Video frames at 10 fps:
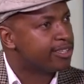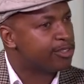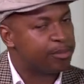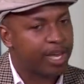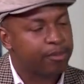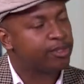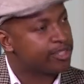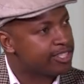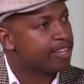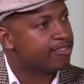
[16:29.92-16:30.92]
to be able
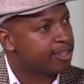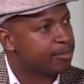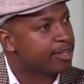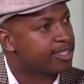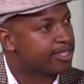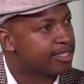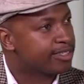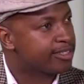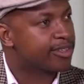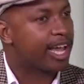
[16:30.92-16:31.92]
to serve that
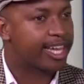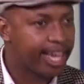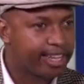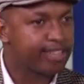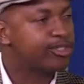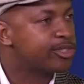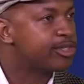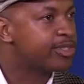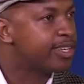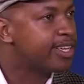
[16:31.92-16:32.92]
person. So I get
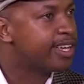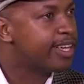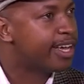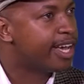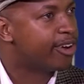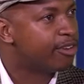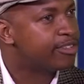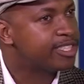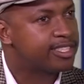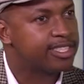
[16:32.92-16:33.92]
into an
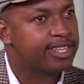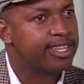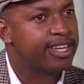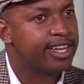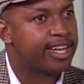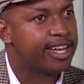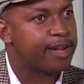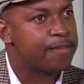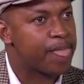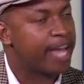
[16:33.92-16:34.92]
office, mm.
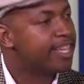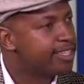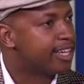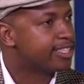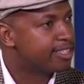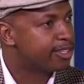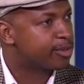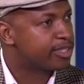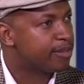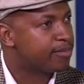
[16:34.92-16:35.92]
um, I need
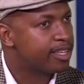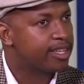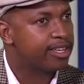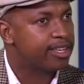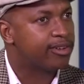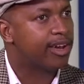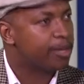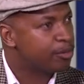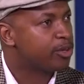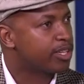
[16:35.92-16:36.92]
assistance with something, mm. you're
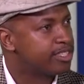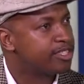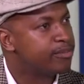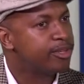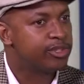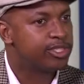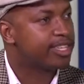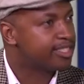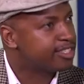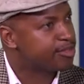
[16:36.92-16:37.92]
able to assist me, you should
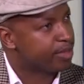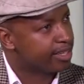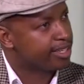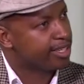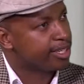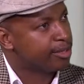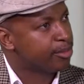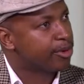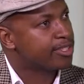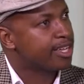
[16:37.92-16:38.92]
assist me.
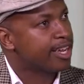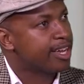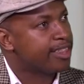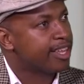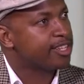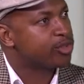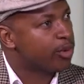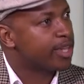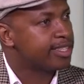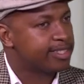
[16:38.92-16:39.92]
Mm. Because that is
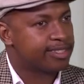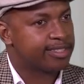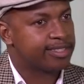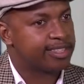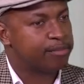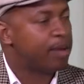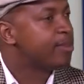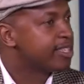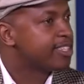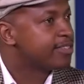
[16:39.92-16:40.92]
what the
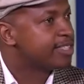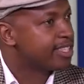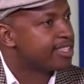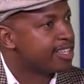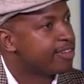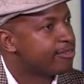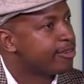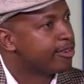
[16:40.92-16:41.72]
public service is there so